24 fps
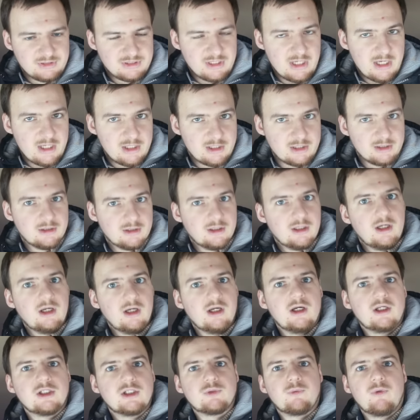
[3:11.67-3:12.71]
take
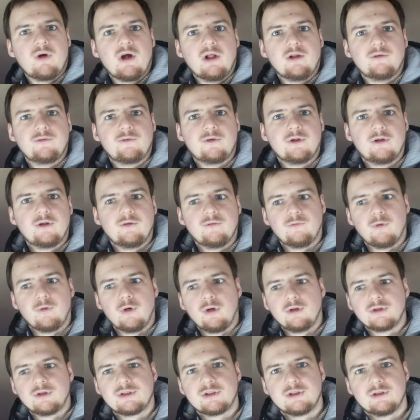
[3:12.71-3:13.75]

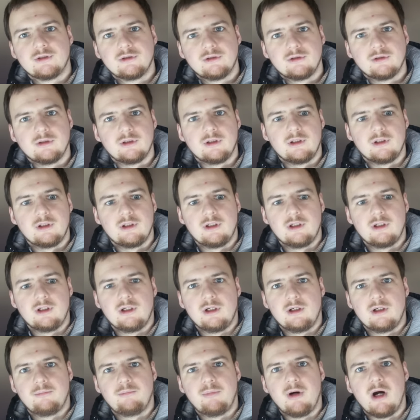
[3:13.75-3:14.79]
12-volt
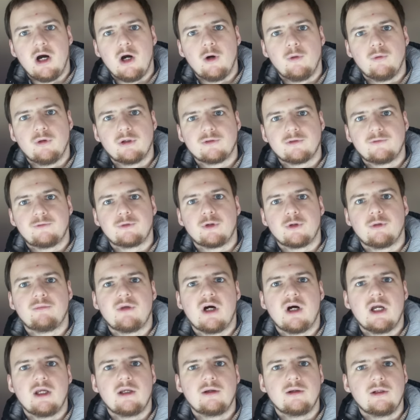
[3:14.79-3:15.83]
power from
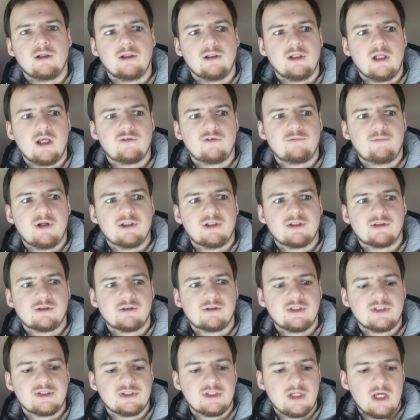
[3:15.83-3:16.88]
my live
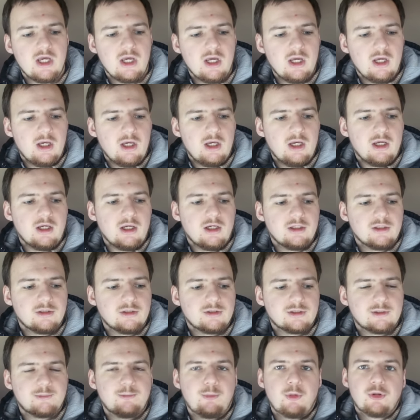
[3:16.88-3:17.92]
batteries
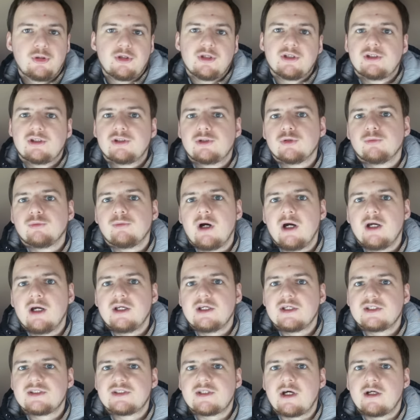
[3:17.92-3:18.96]
and put it to
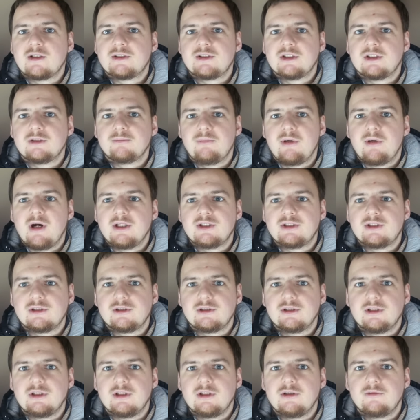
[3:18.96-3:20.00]
my starting
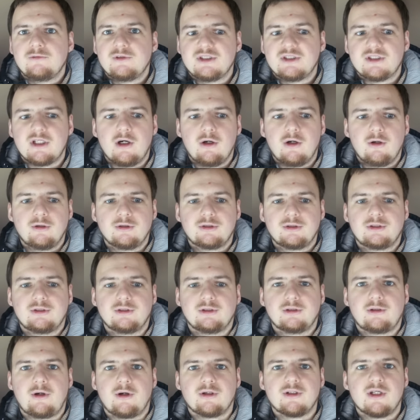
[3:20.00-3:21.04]
battery without
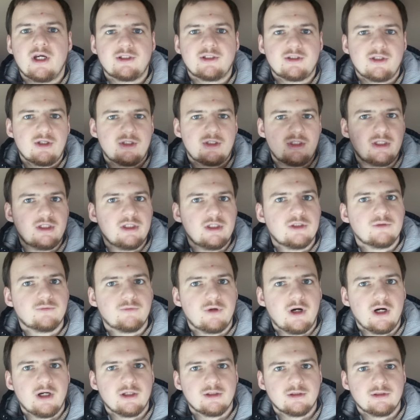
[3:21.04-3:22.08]
connected in
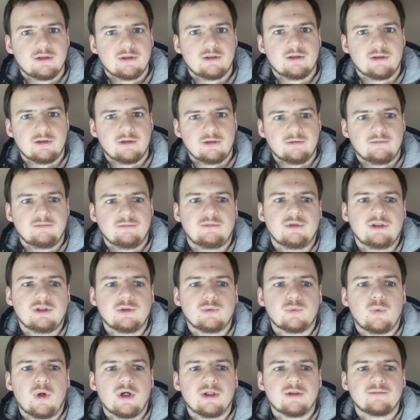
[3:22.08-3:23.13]

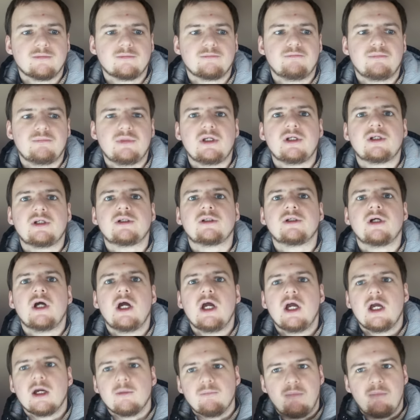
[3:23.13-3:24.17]
one big
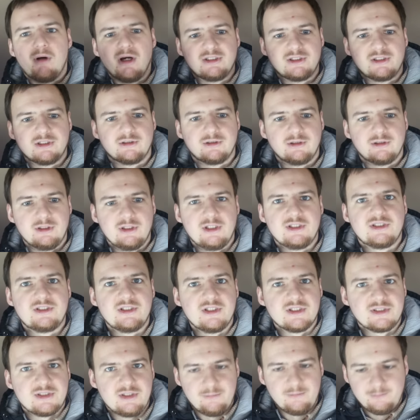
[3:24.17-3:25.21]
battery
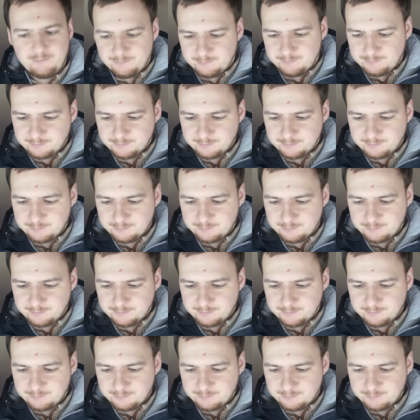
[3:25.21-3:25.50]
system.